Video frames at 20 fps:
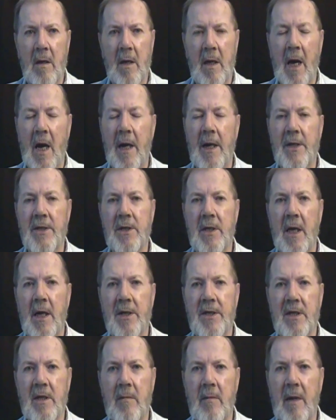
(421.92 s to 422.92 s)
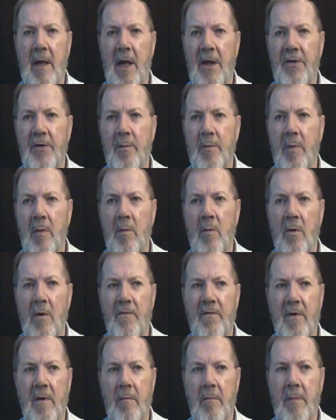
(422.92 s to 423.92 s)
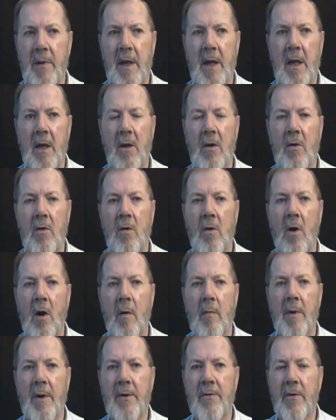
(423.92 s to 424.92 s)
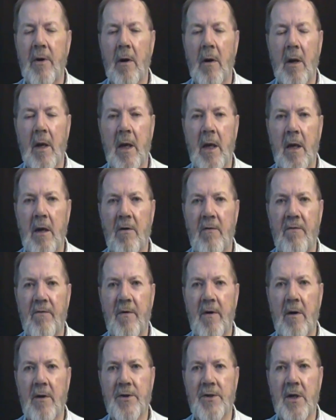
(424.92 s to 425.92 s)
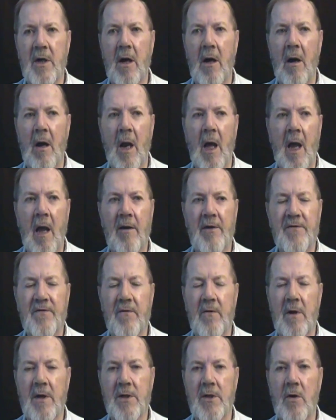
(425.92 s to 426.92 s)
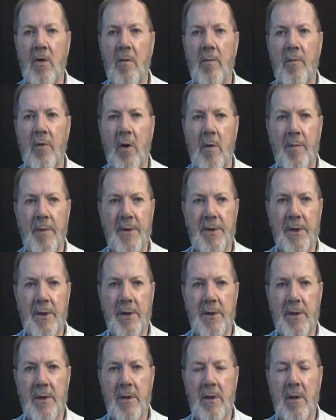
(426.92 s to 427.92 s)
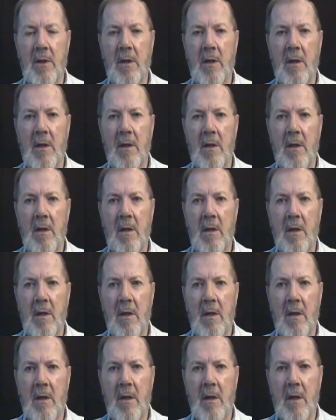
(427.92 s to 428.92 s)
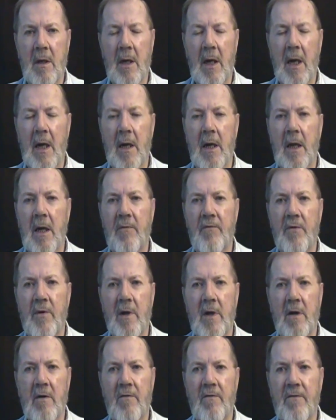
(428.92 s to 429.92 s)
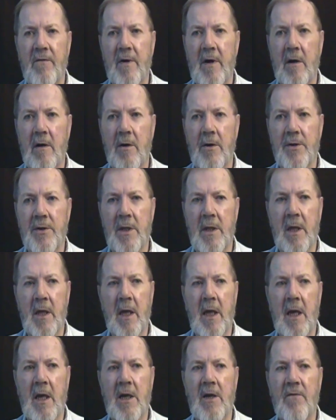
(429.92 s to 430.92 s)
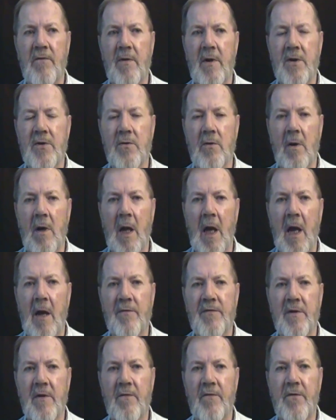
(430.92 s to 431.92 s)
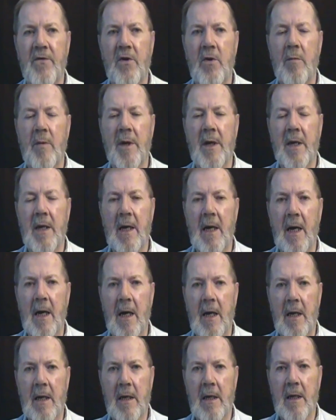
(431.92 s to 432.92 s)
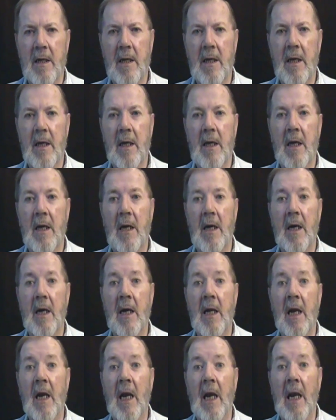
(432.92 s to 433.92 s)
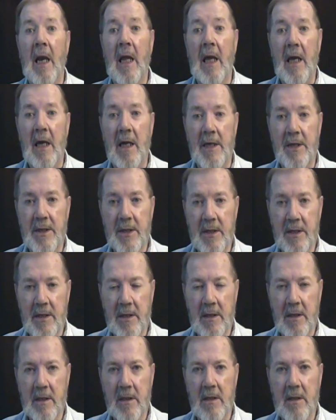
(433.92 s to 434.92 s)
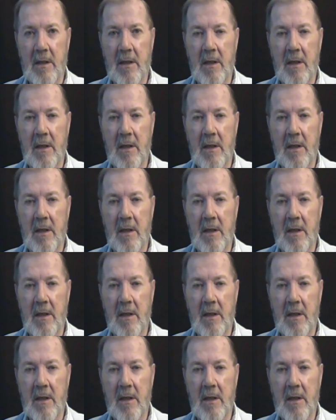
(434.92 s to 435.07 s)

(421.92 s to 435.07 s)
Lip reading: God is not some anthropomorphic being who arbitrarily interferes in our lives for his own purposes. God never interferes in the individual lives of humankind unless,